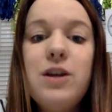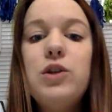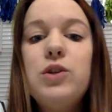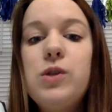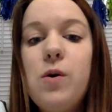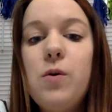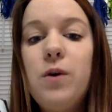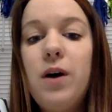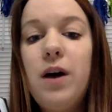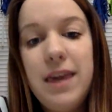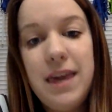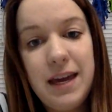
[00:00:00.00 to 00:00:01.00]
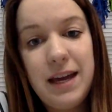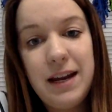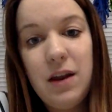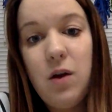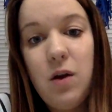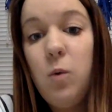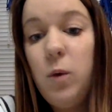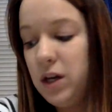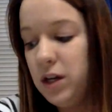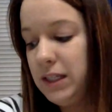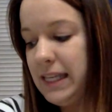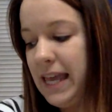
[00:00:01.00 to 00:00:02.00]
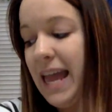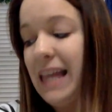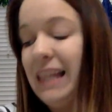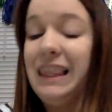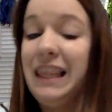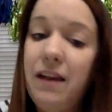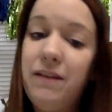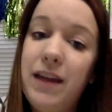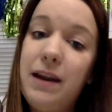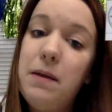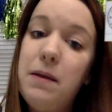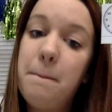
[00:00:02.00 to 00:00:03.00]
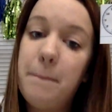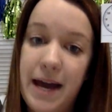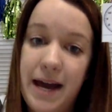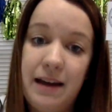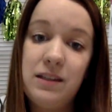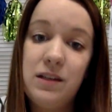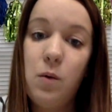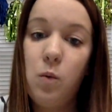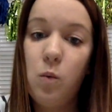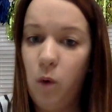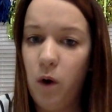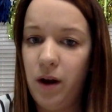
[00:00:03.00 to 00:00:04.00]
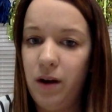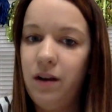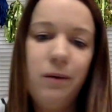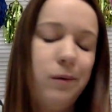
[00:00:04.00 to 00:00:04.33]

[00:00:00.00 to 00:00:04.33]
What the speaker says: So again, we could say 11 past 1.